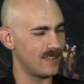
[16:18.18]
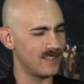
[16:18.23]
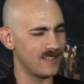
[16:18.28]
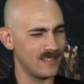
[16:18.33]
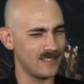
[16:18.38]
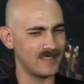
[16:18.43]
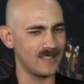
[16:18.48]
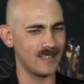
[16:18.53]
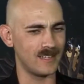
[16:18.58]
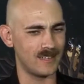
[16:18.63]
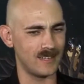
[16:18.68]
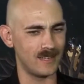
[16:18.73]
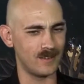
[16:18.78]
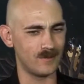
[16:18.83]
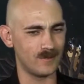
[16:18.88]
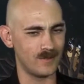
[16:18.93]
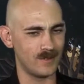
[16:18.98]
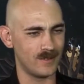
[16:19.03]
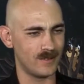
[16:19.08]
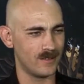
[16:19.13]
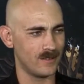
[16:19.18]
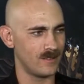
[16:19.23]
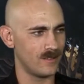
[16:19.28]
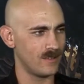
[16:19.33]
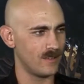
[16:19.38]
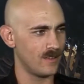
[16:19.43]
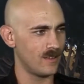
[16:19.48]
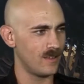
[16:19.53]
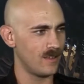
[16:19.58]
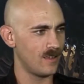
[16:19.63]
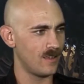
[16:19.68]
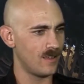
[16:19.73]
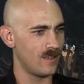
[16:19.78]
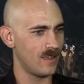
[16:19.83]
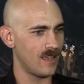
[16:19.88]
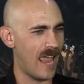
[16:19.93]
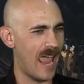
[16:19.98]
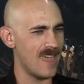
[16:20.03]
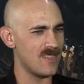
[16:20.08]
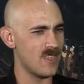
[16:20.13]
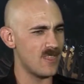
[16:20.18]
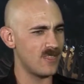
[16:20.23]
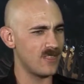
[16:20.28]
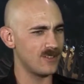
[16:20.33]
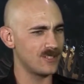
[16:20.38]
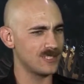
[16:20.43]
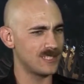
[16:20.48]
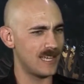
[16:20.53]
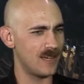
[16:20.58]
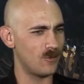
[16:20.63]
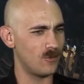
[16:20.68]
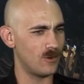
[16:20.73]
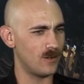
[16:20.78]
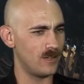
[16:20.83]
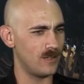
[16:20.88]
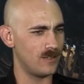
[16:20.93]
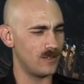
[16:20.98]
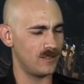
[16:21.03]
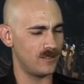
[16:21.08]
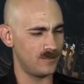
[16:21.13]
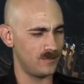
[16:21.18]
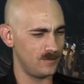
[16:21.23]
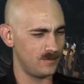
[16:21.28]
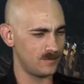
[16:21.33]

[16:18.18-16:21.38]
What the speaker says: I like that name. And then there's that one,